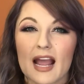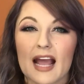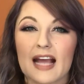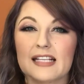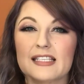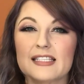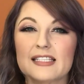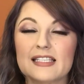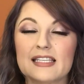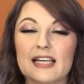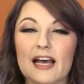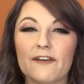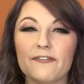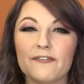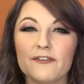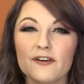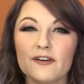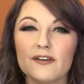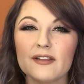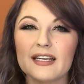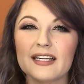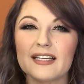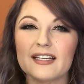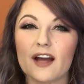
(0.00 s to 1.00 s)
It's
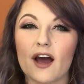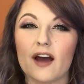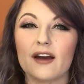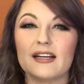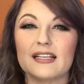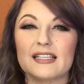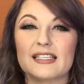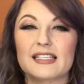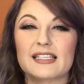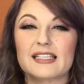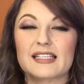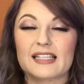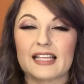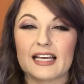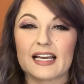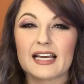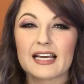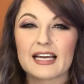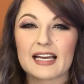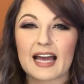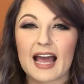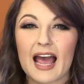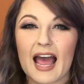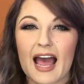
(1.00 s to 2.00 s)
definitely not as
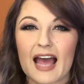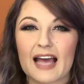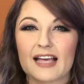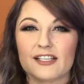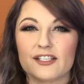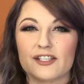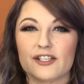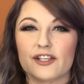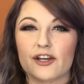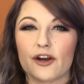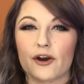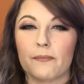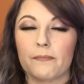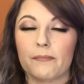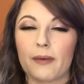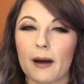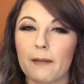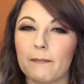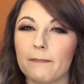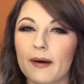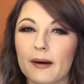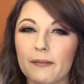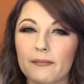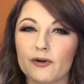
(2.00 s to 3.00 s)
thick as their
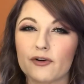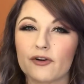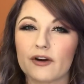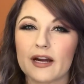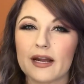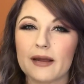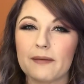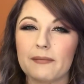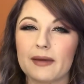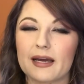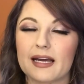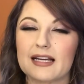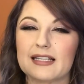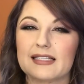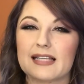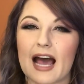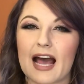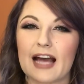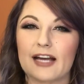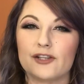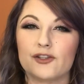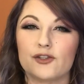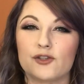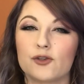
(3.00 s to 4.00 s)
Bum Bum Cream because
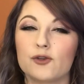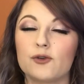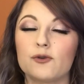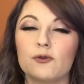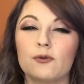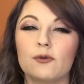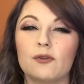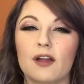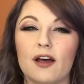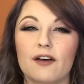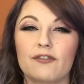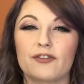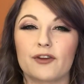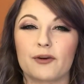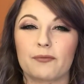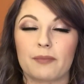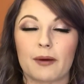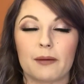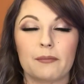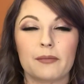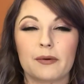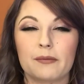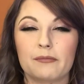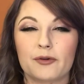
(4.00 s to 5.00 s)
I do love their
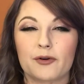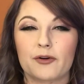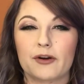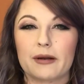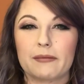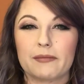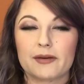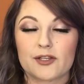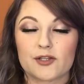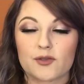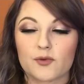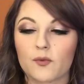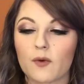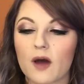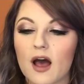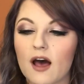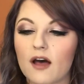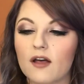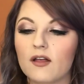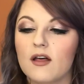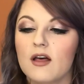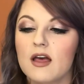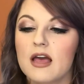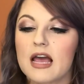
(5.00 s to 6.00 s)
Bum Bum Cream as
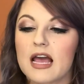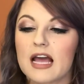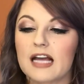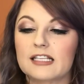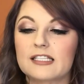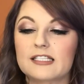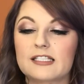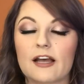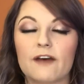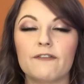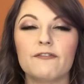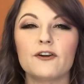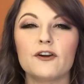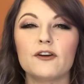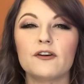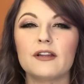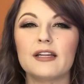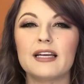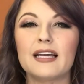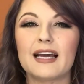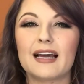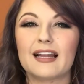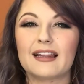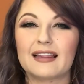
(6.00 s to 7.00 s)
well. It's
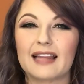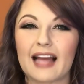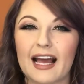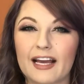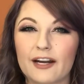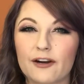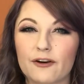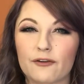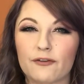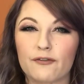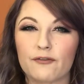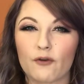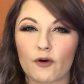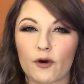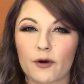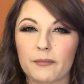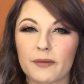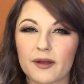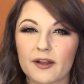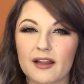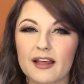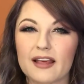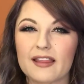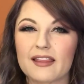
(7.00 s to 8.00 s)
definitely a lighter
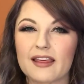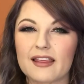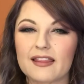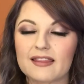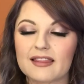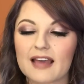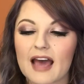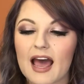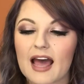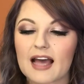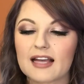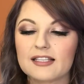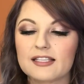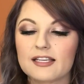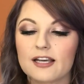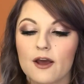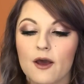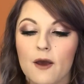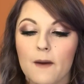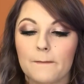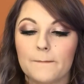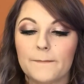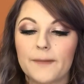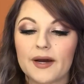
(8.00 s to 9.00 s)
formula than that,
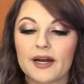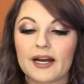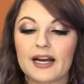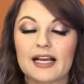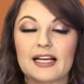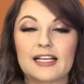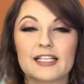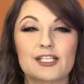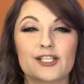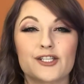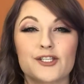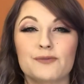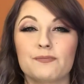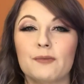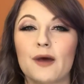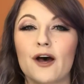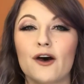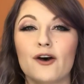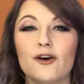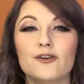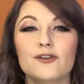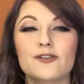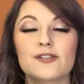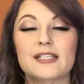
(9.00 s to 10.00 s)
but it
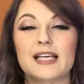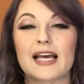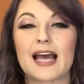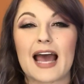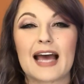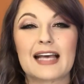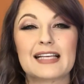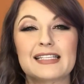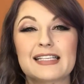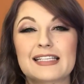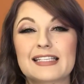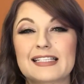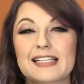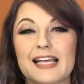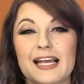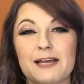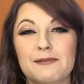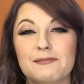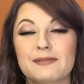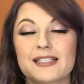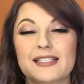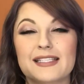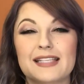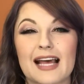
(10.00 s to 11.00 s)
smells, it has the
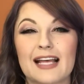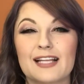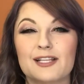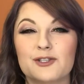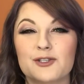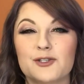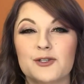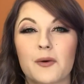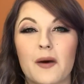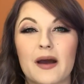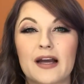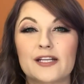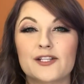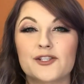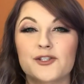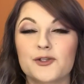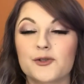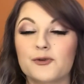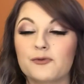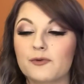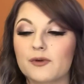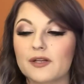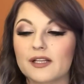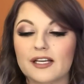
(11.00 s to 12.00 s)
same scent, so I
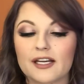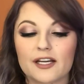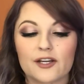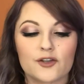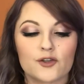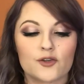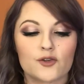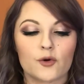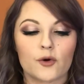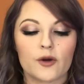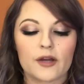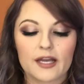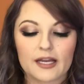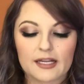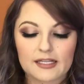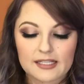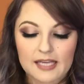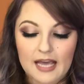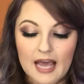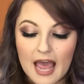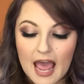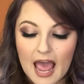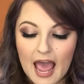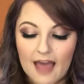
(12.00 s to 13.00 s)
do really enjoy
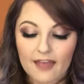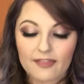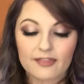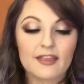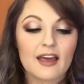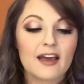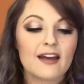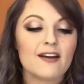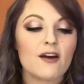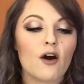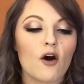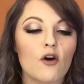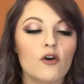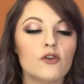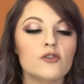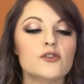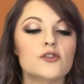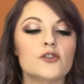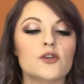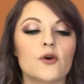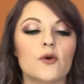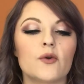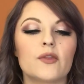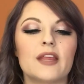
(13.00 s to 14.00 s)
it. And then
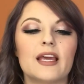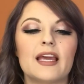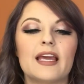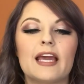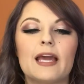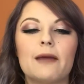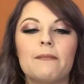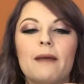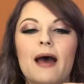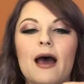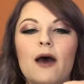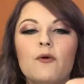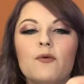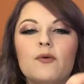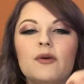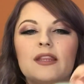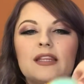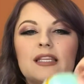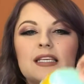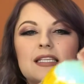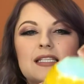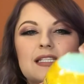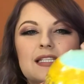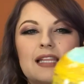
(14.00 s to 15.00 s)
also they came out
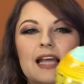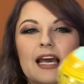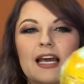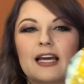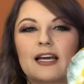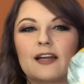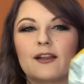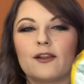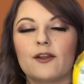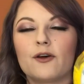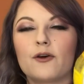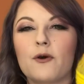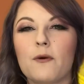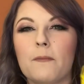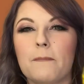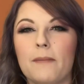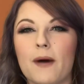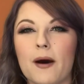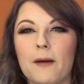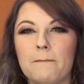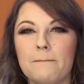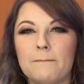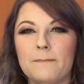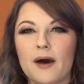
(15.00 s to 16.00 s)
with this like little
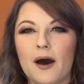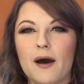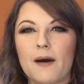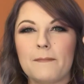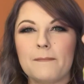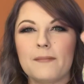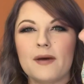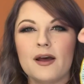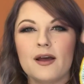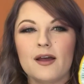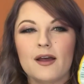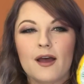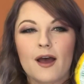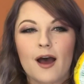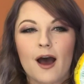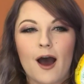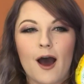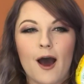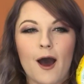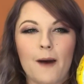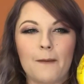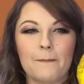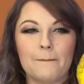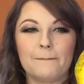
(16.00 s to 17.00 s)
Bum Bum
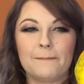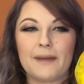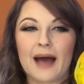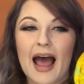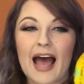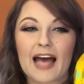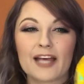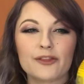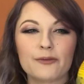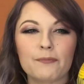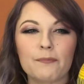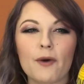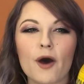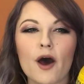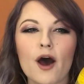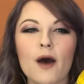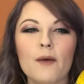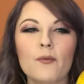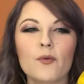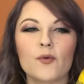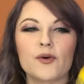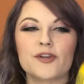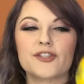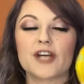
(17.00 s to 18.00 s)
um, bath
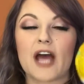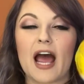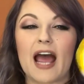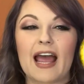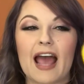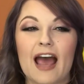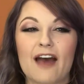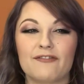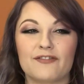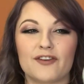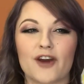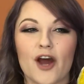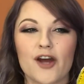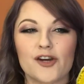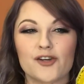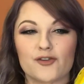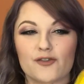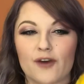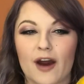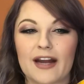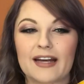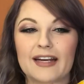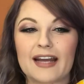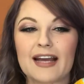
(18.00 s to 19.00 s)
bomb, which I have not
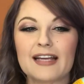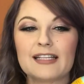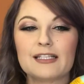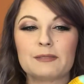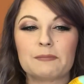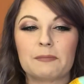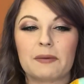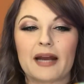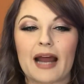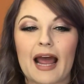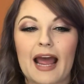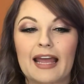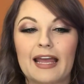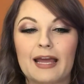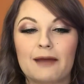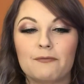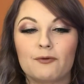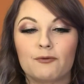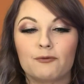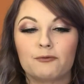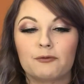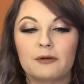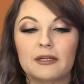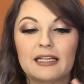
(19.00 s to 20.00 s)
tried yet, but I
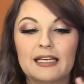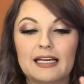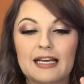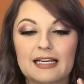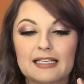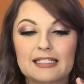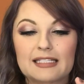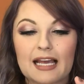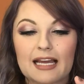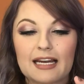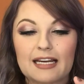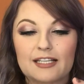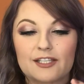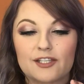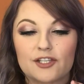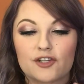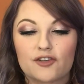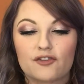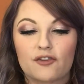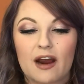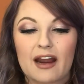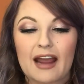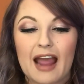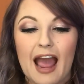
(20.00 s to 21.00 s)
am really excited to
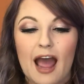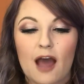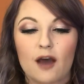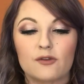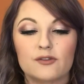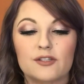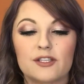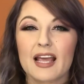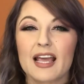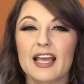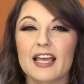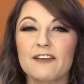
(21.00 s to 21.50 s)
try out.